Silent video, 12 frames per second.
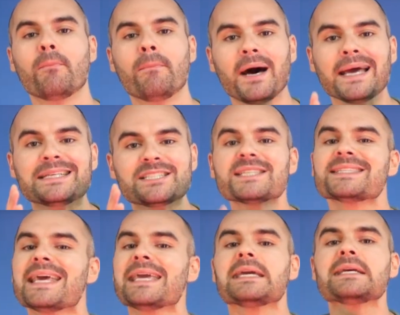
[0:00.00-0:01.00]
but
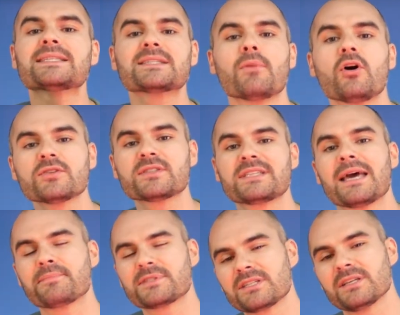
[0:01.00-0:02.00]
just taking small
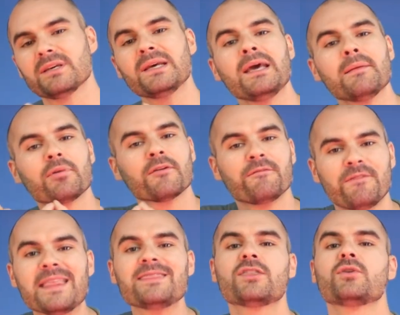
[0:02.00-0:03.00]
steps to
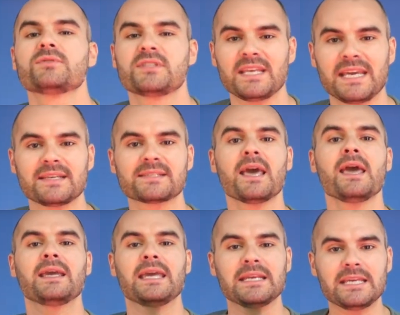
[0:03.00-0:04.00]
prevent those
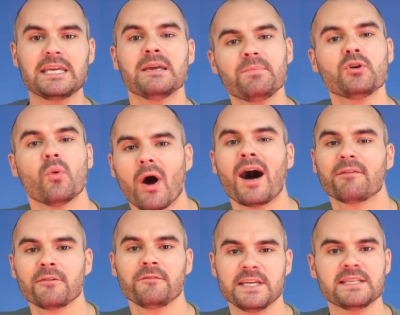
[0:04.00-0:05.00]
things can keep you
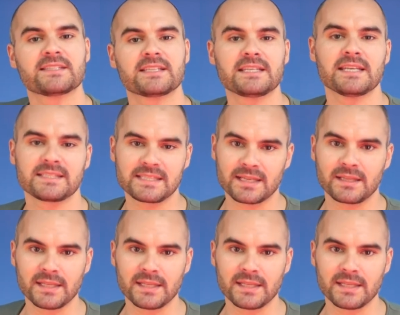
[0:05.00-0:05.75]
off of these statistic